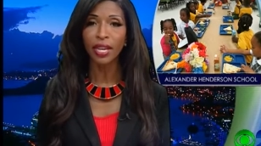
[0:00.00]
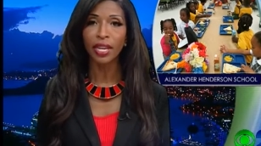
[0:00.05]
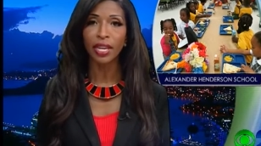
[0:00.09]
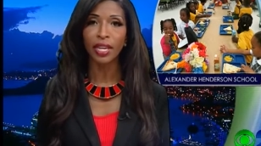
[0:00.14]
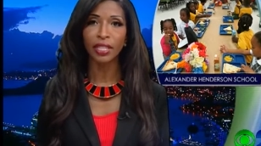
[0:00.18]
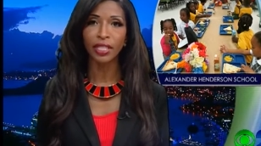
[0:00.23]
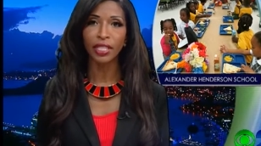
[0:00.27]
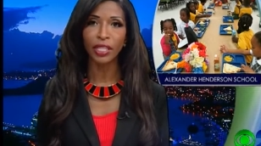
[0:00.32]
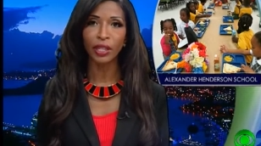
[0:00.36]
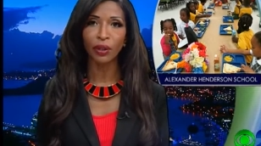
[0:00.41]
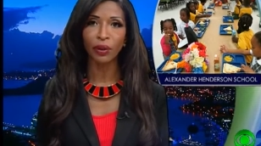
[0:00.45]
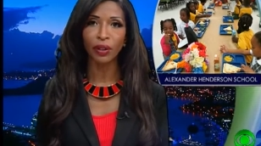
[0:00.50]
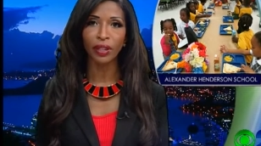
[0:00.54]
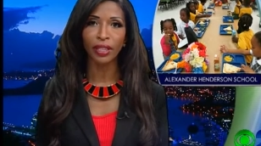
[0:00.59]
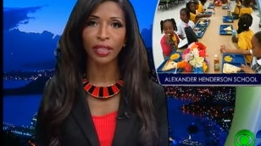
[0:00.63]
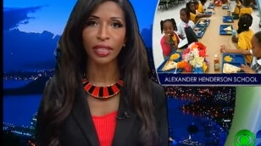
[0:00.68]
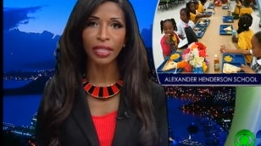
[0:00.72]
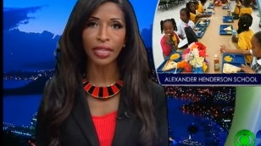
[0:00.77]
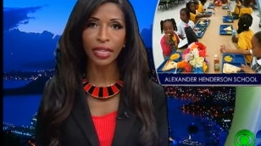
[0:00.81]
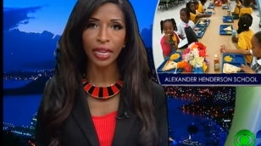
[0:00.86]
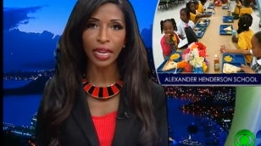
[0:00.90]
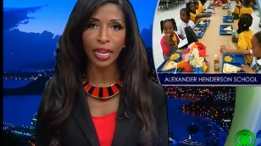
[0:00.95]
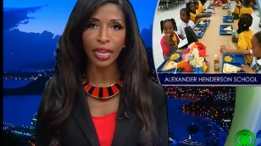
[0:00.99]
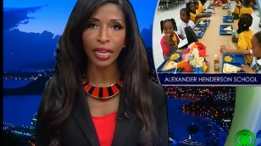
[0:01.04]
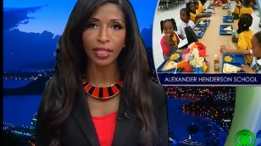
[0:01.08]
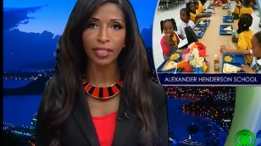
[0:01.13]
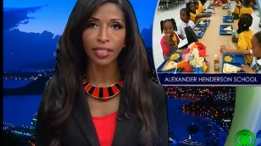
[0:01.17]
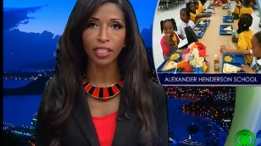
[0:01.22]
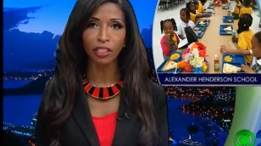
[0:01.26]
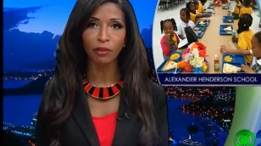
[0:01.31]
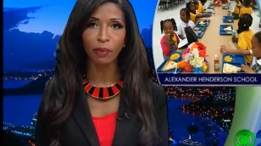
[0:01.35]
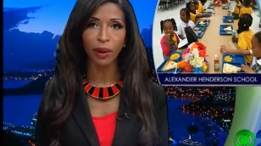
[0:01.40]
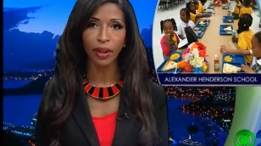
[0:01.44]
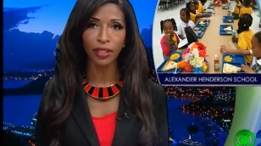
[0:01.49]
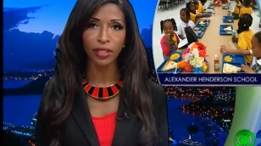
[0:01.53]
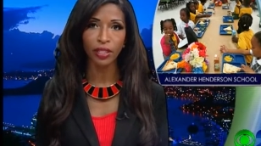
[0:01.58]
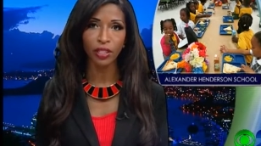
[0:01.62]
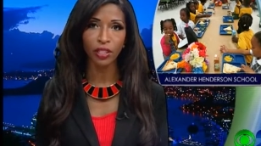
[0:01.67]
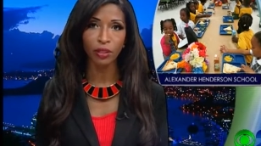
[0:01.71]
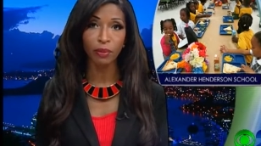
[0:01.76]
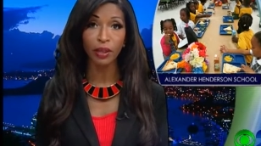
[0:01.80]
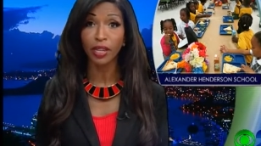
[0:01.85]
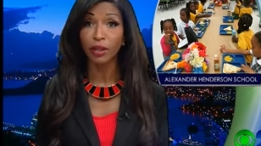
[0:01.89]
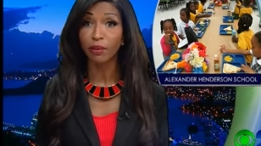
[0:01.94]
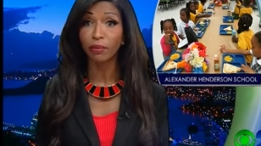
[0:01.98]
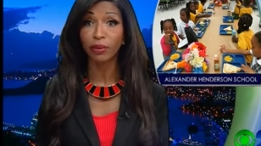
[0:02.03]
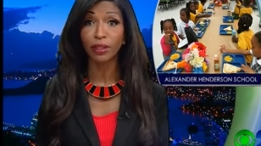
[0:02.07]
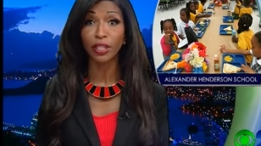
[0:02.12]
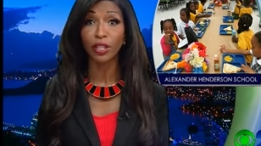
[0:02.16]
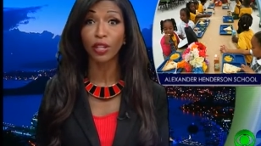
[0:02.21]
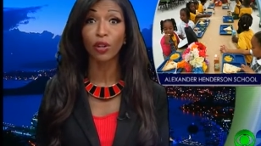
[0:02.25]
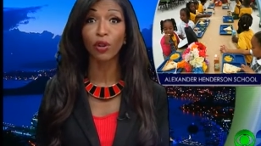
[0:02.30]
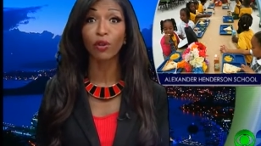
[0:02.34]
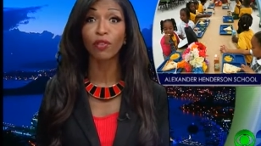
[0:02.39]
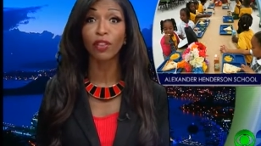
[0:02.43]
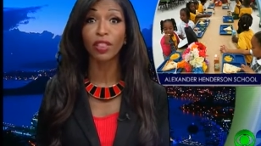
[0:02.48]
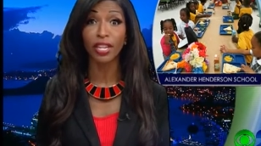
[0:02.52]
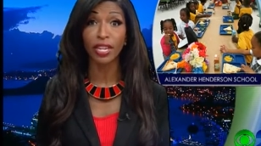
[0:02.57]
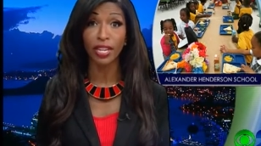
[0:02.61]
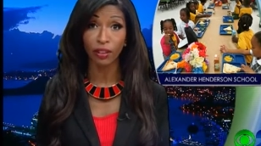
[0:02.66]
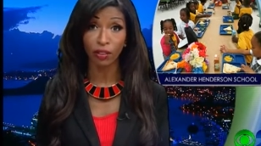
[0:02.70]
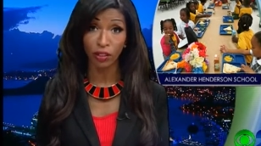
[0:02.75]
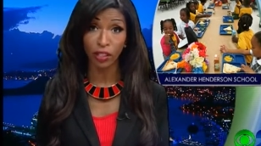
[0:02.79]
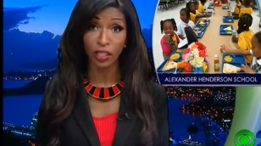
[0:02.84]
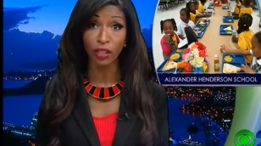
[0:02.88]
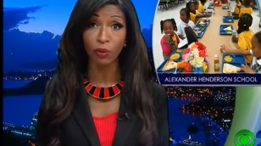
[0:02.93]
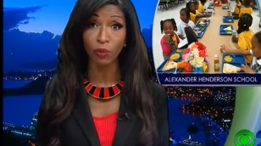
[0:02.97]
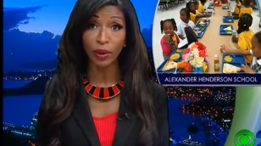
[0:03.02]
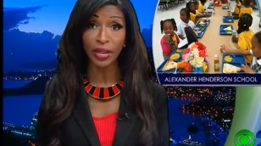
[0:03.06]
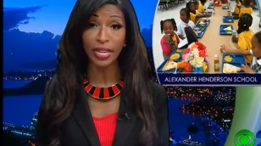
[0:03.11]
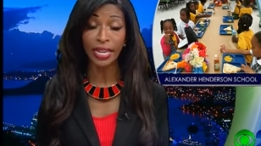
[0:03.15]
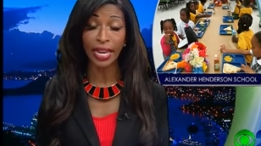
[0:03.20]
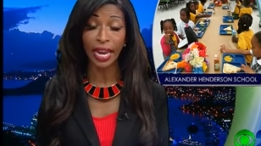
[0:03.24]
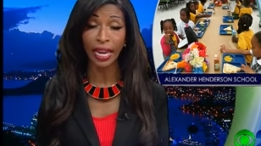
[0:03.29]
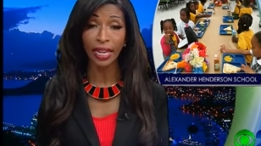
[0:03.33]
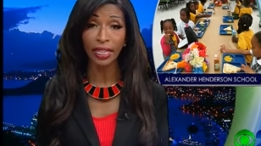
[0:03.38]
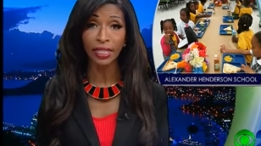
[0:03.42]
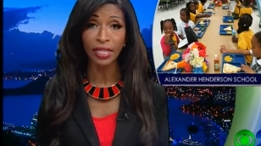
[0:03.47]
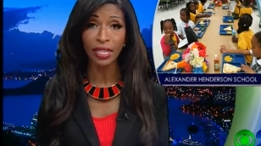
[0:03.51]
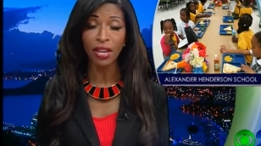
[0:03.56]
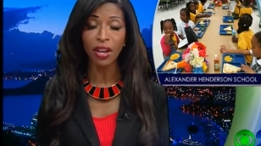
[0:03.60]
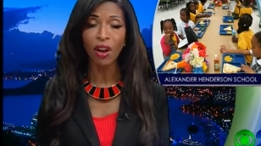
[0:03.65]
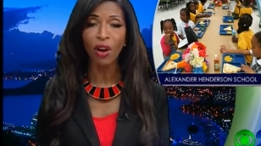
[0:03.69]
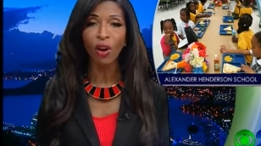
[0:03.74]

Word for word: Interior cleaning is expected to be completed over the, the weekend.